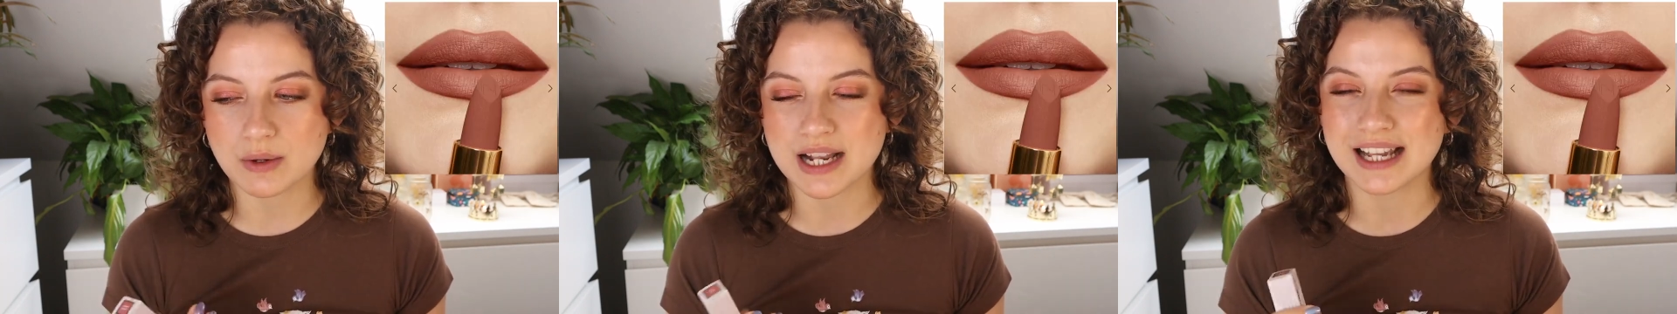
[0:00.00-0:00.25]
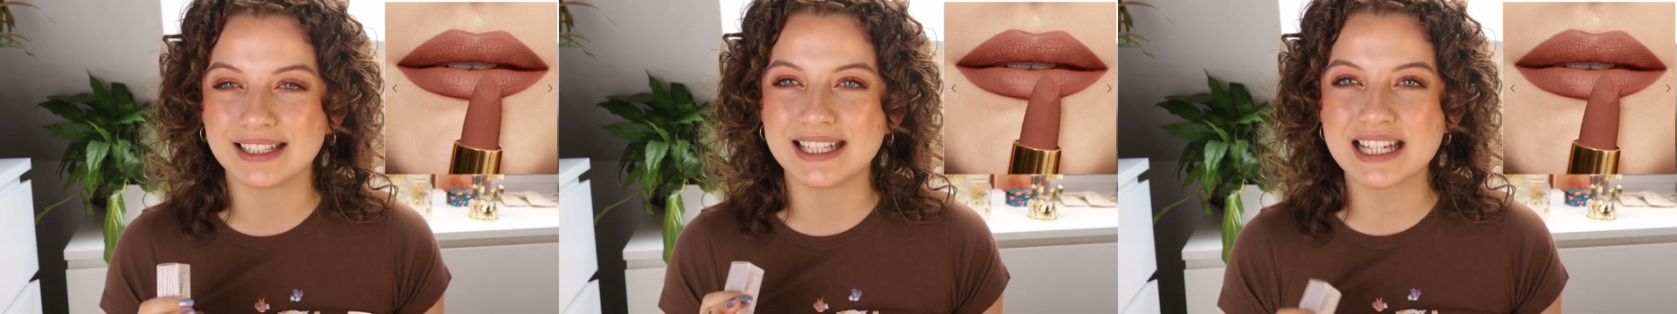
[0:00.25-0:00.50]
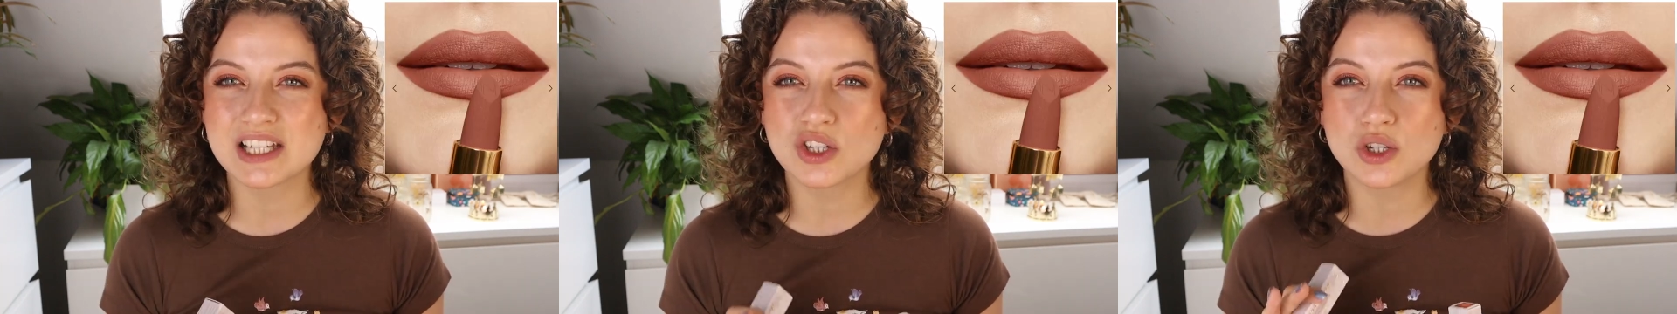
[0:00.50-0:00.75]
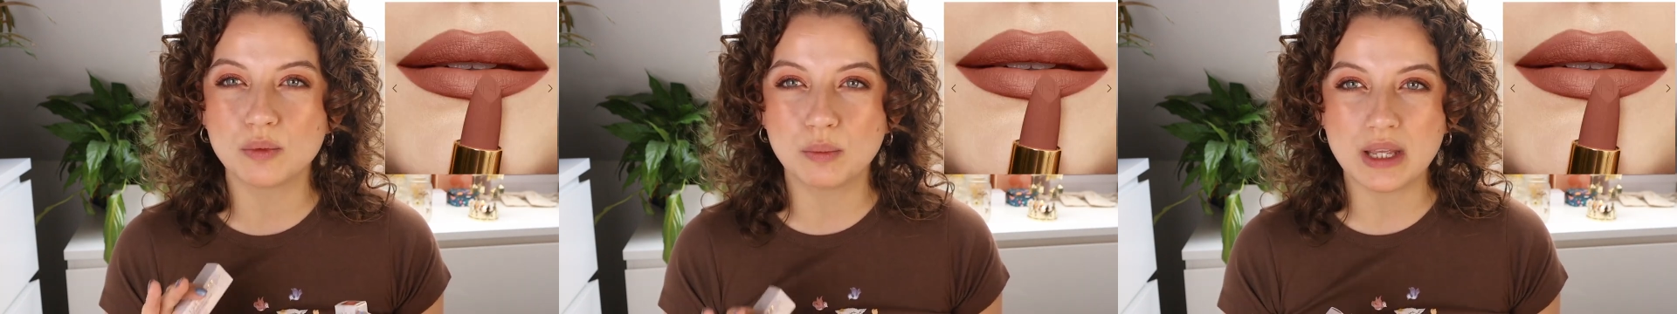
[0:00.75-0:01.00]
I was like, this
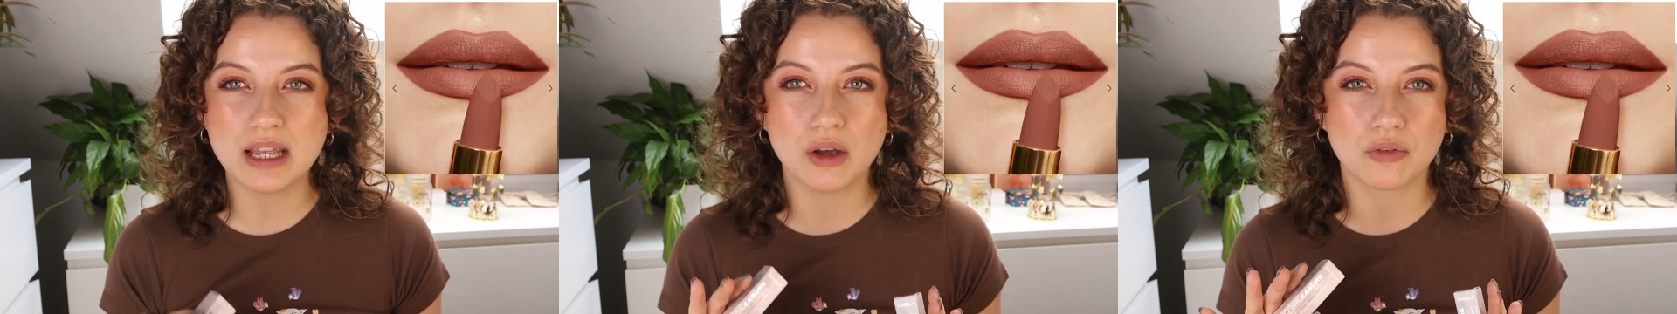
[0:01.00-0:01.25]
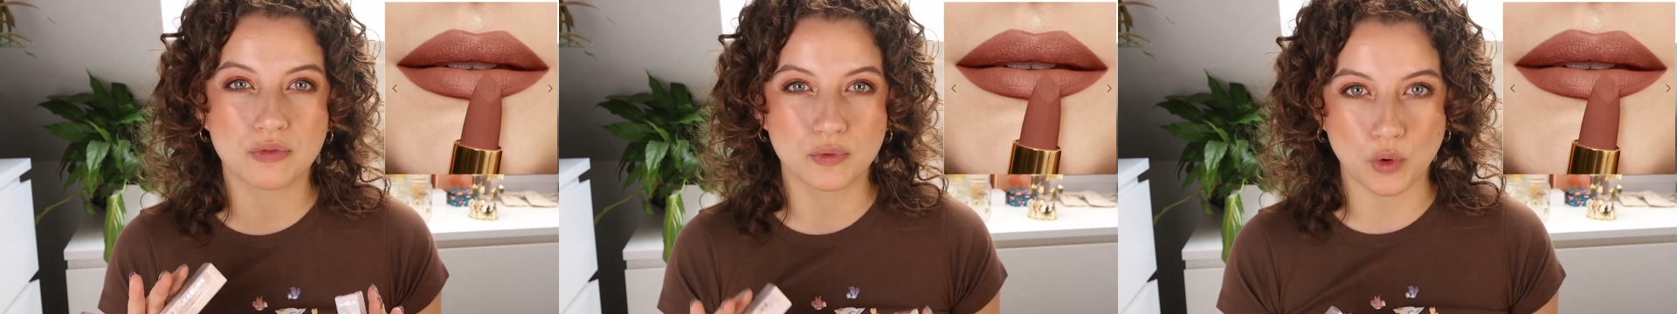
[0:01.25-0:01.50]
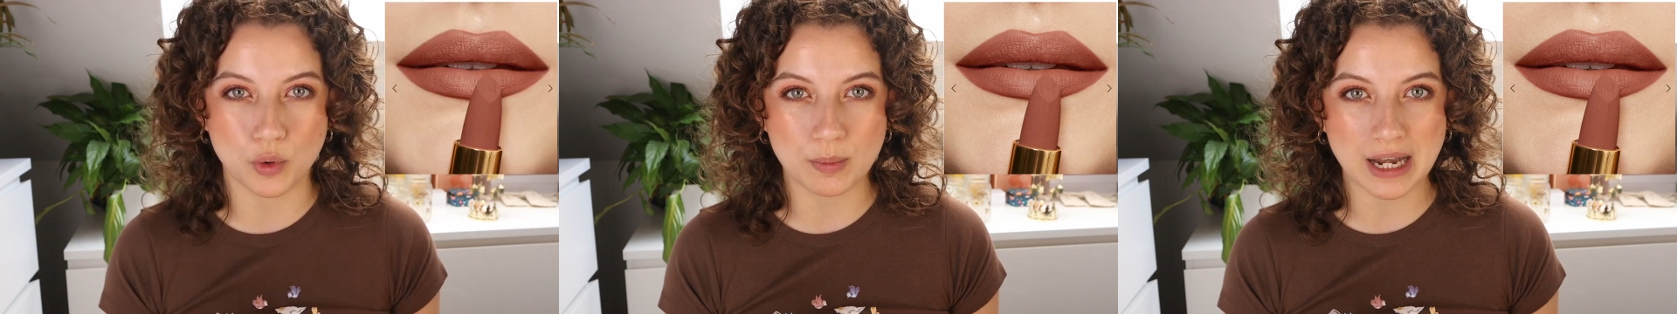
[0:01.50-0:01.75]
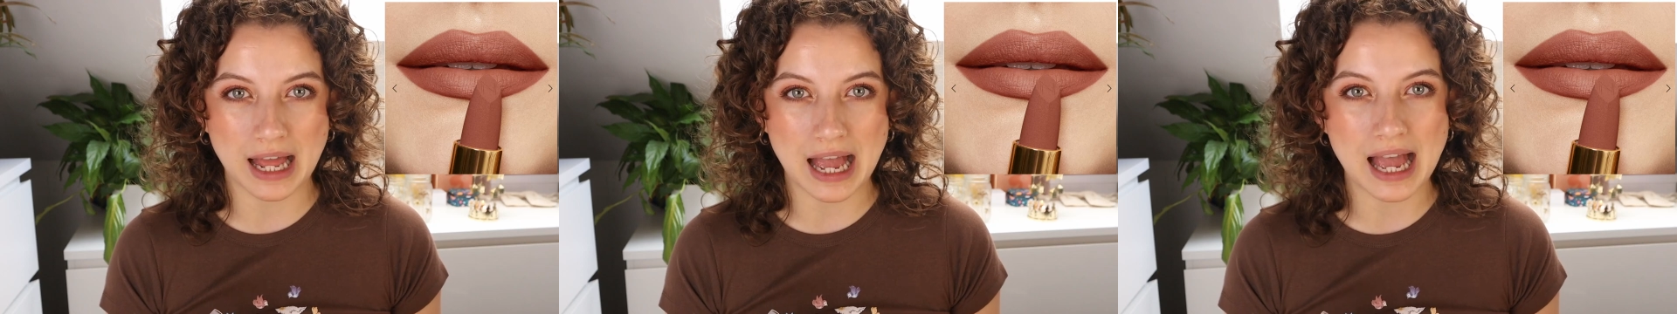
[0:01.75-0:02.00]
could be a
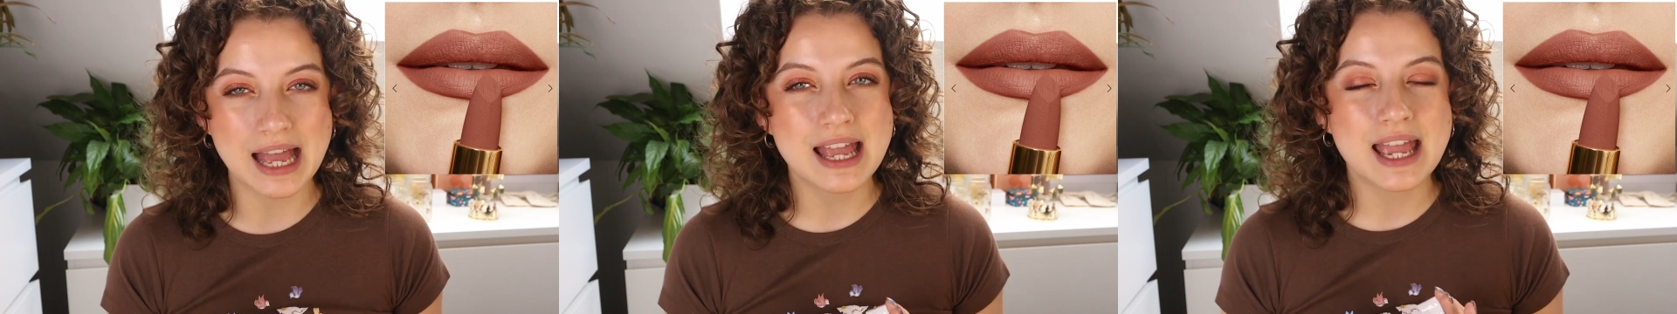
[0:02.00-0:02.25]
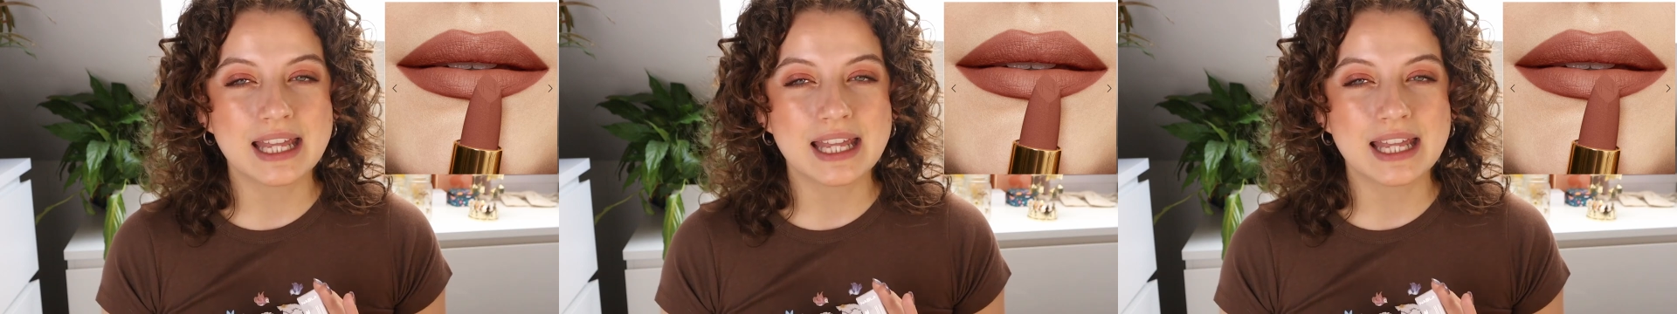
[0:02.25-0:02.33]
formula